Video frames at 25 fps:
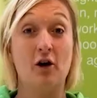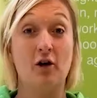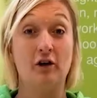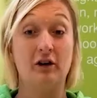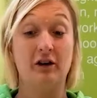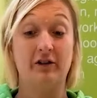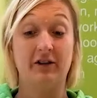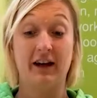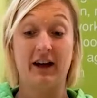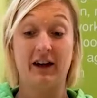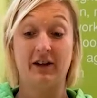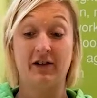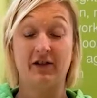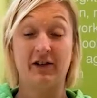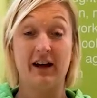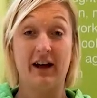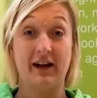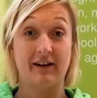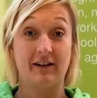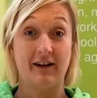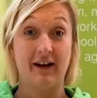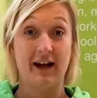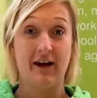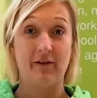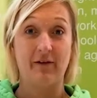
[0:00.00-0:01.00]
going to dissect
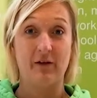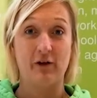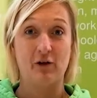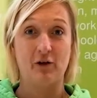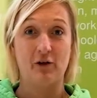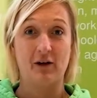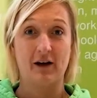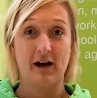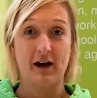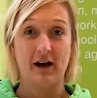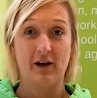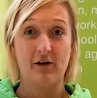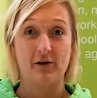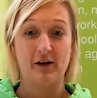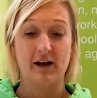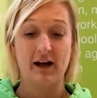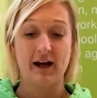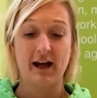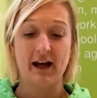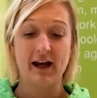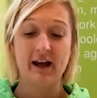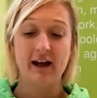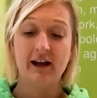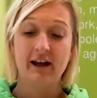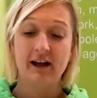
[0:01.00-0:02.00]
and have a look at,
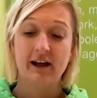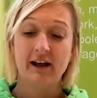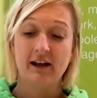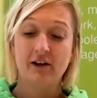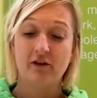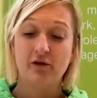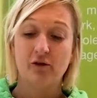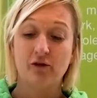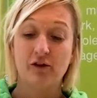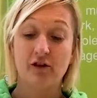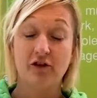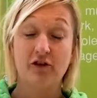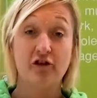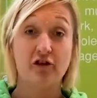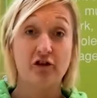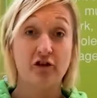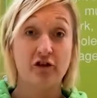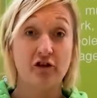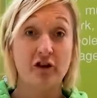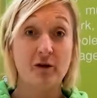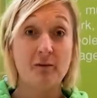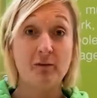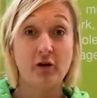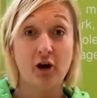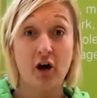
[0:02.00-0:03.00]
okay? So this is the sheep's